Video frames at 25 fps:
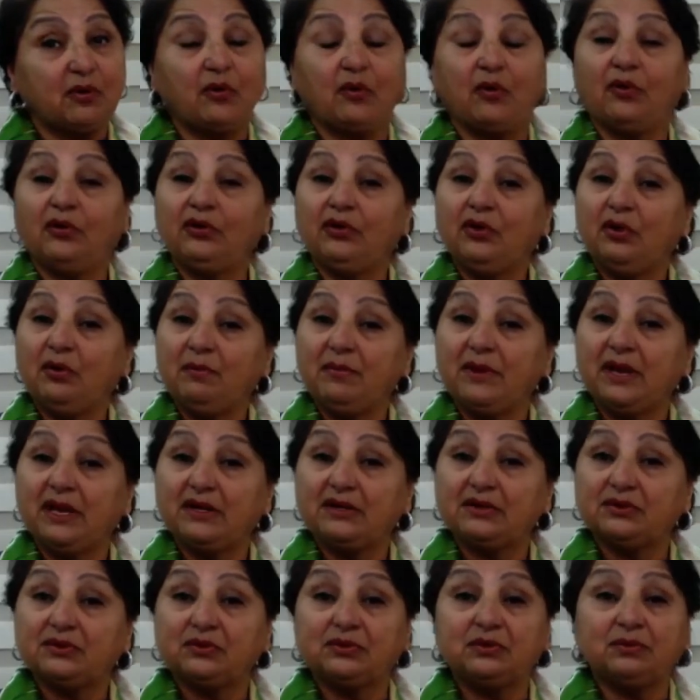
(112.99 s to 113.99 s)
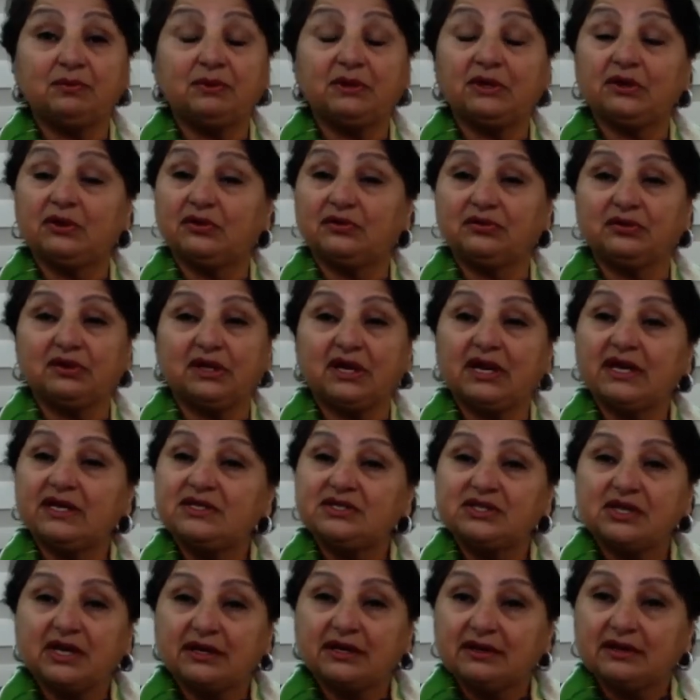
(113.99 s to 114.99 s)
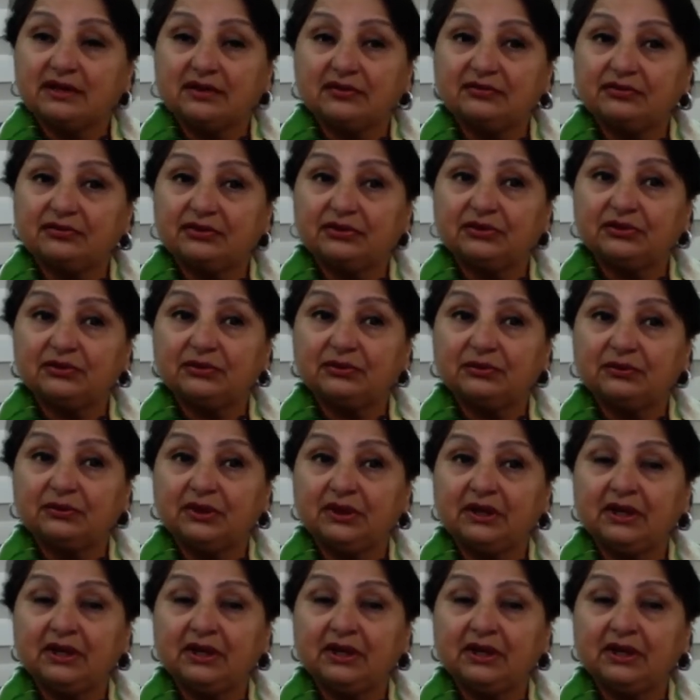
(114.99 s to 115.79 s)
or your mate could be on the agenda for you.